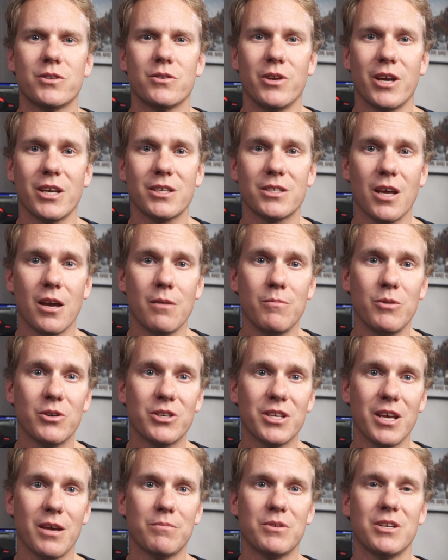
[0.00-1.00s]
So next time you're
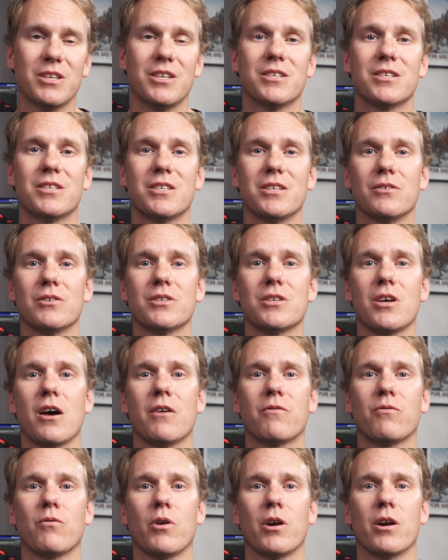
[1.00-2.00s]
tempted to steal
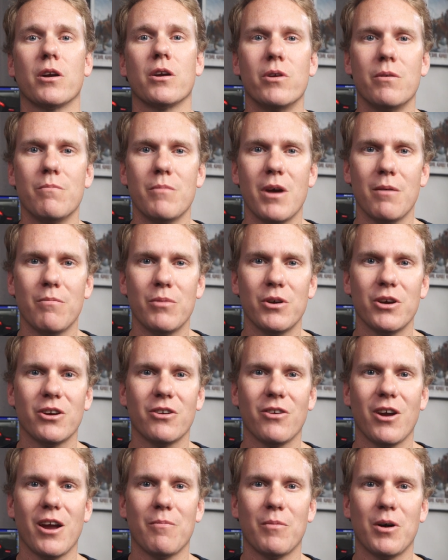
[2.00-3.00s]
software, remember your
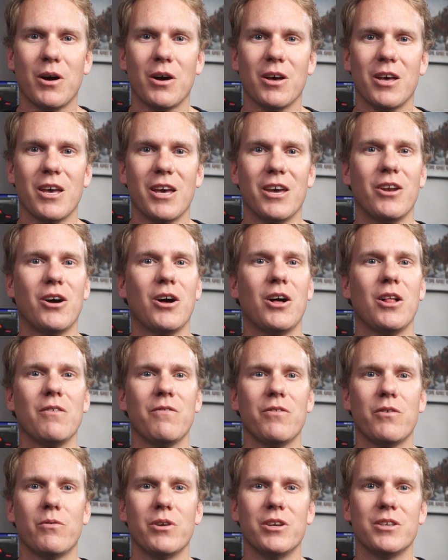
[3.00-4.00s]
grandma and all of
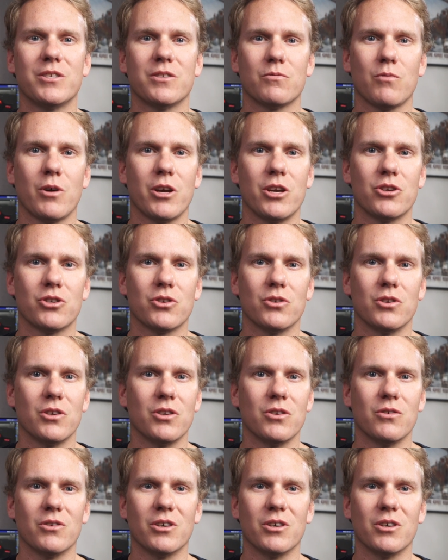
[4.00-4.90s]
the reasons why you shouldn't do